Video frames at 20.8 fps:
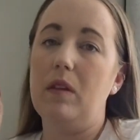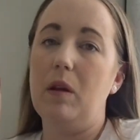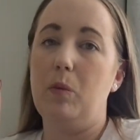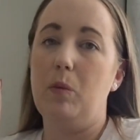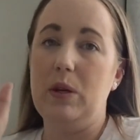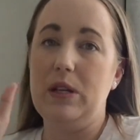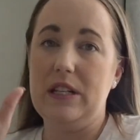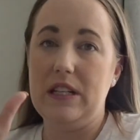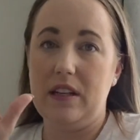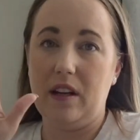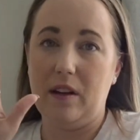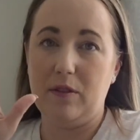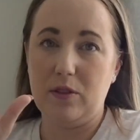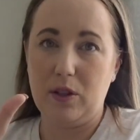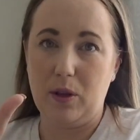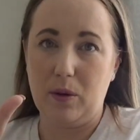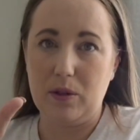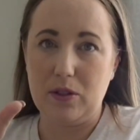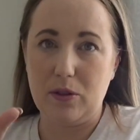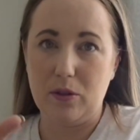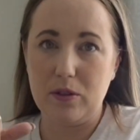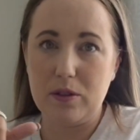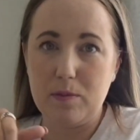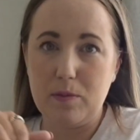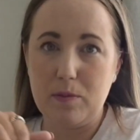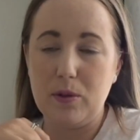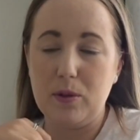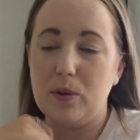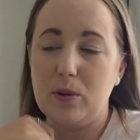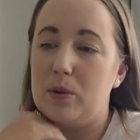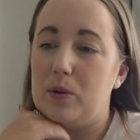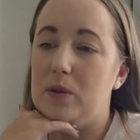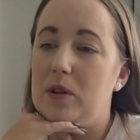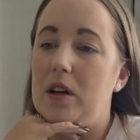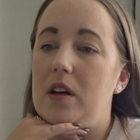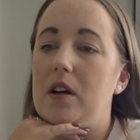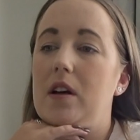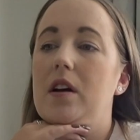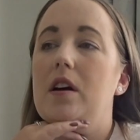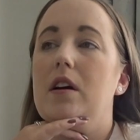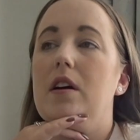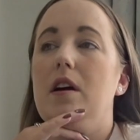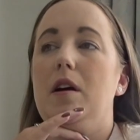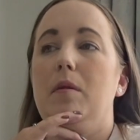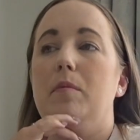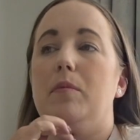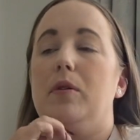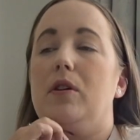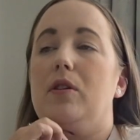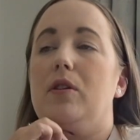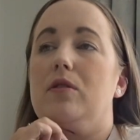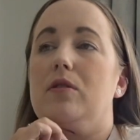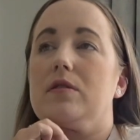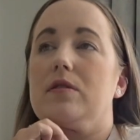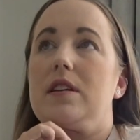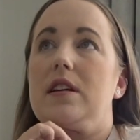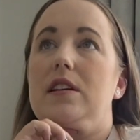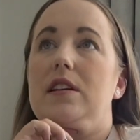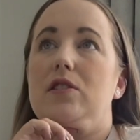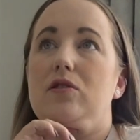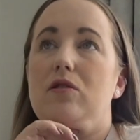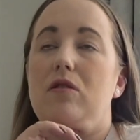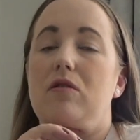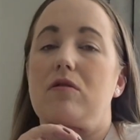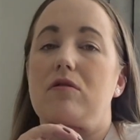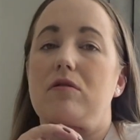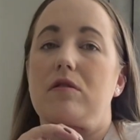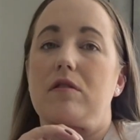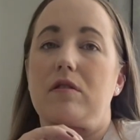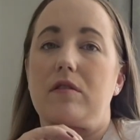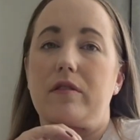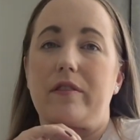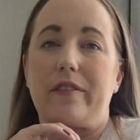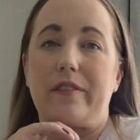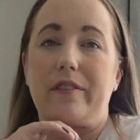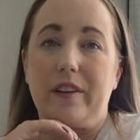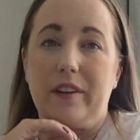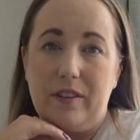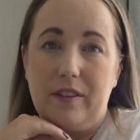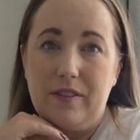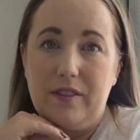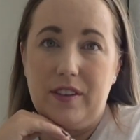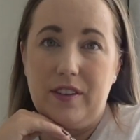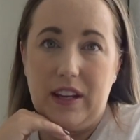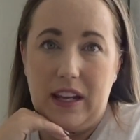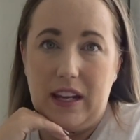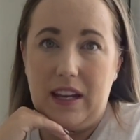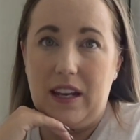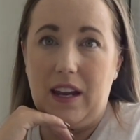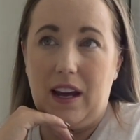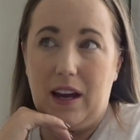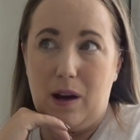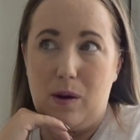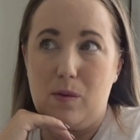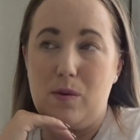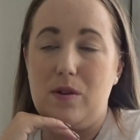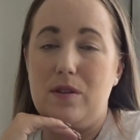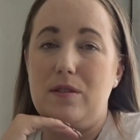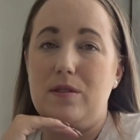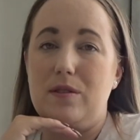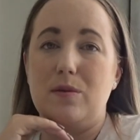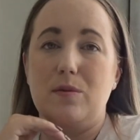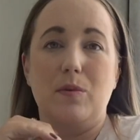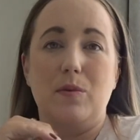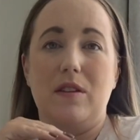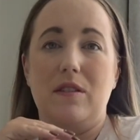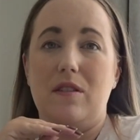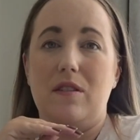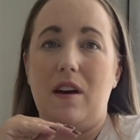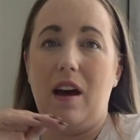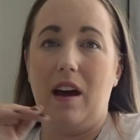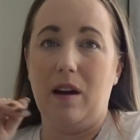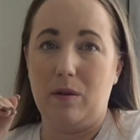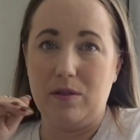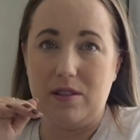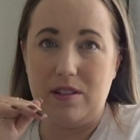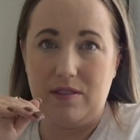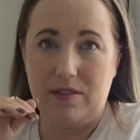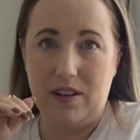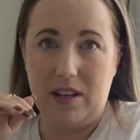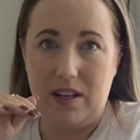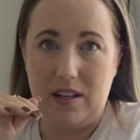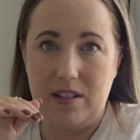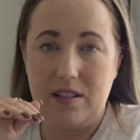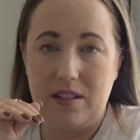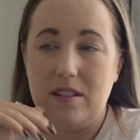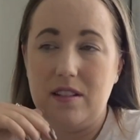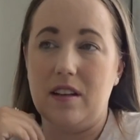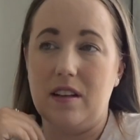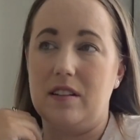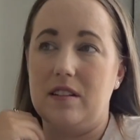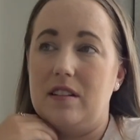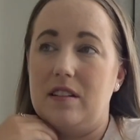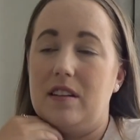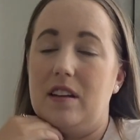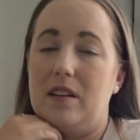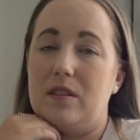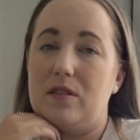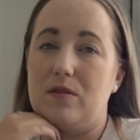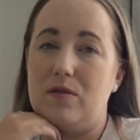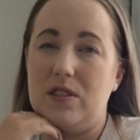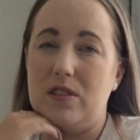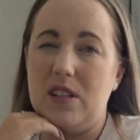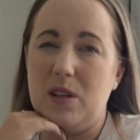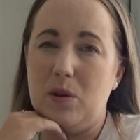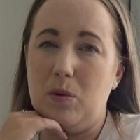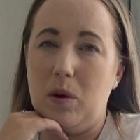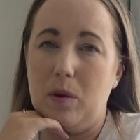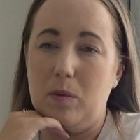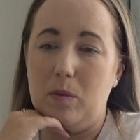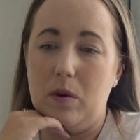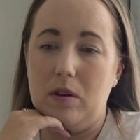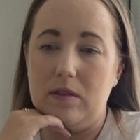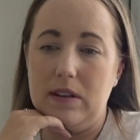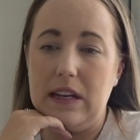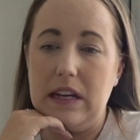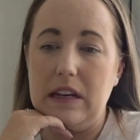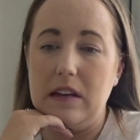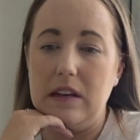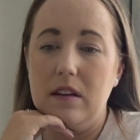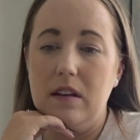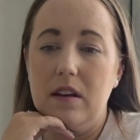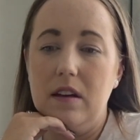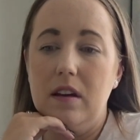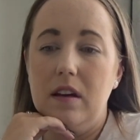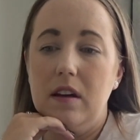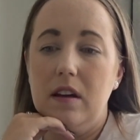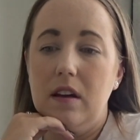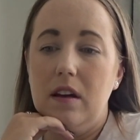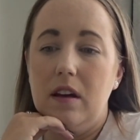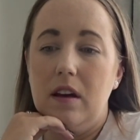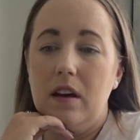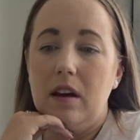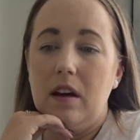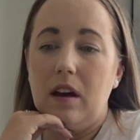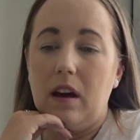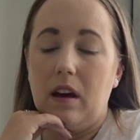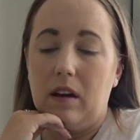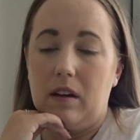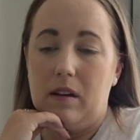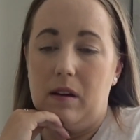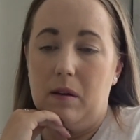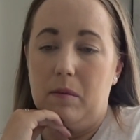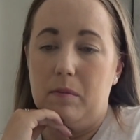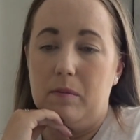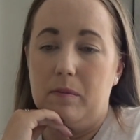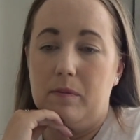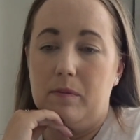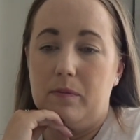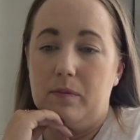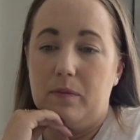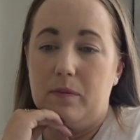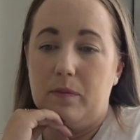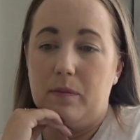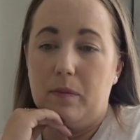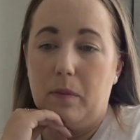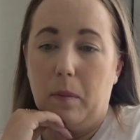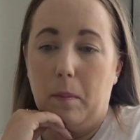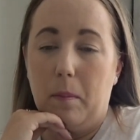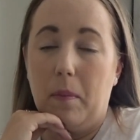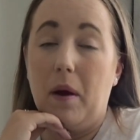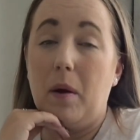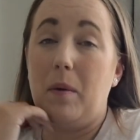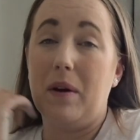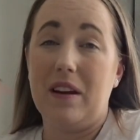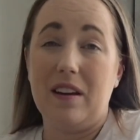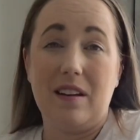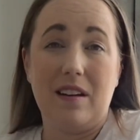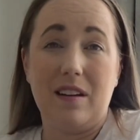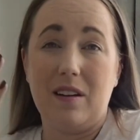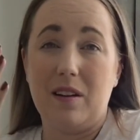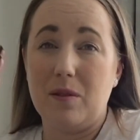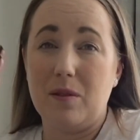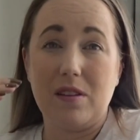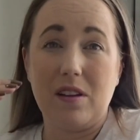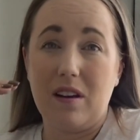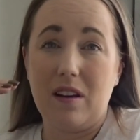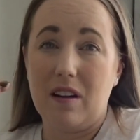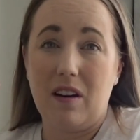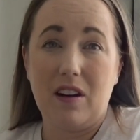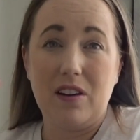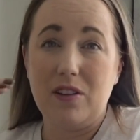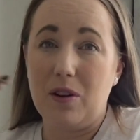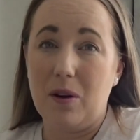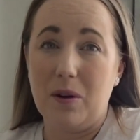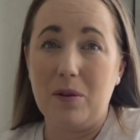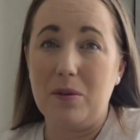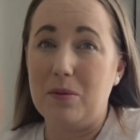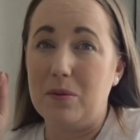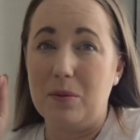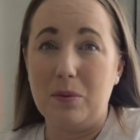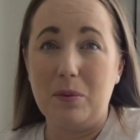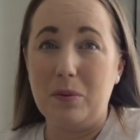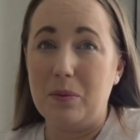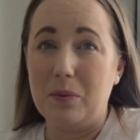We did have to go into hospital because he'd gone 15 hours without a feed, and that's obviously quite worrying. But I went in and I was like, I know